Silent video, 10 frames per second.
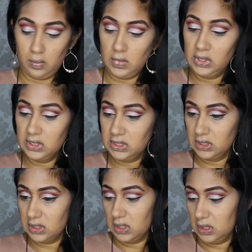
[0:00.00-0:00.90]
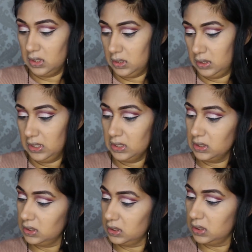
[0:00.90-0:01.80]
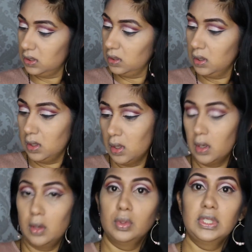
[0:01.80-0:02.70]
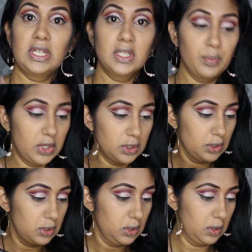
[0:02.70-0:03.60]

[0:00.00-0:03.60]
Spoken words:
And this is a NYX 06 brush.